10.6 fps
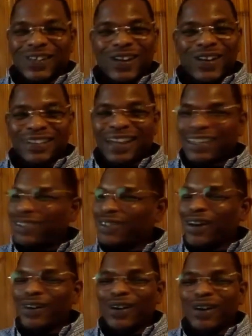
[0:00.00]
You
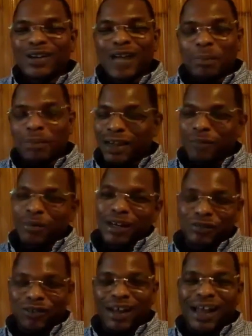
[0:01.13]
gone all day paying money
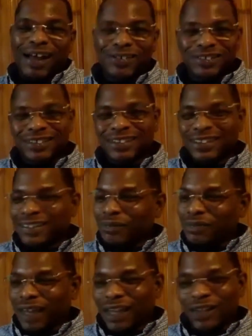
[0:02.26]
for a house,
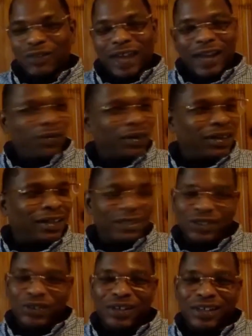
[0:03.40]
and you can't really
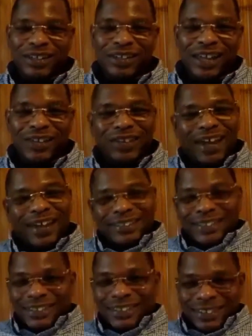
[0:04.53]
enjoy it. You can't
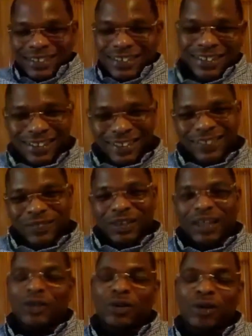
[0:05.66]
just.
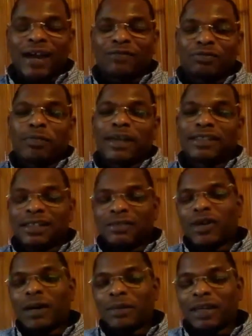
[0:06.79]
You don't have to. Basically,
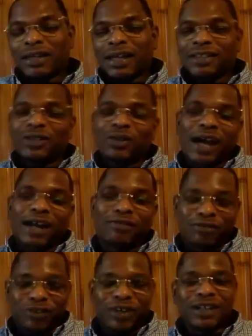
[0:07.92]
what I'm getting at is you don't have the
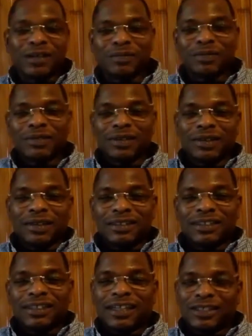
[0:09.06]
freedom
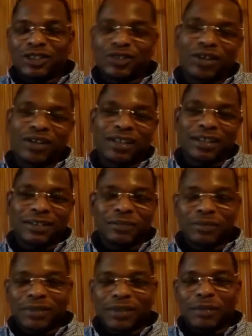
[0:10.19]
to enjoy it
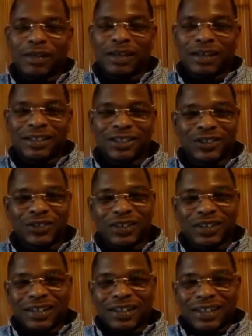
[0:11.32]

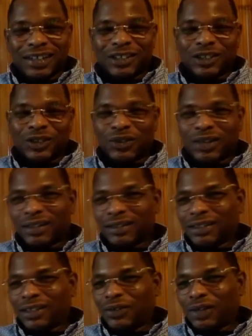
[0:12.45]
because you
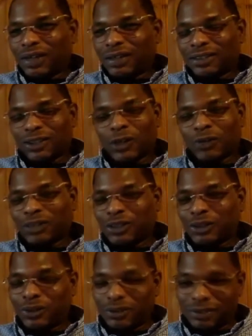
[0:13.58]
in
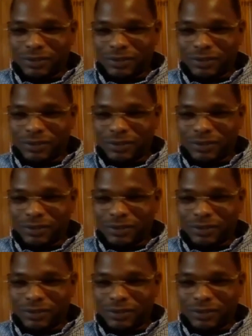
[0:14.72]
servitude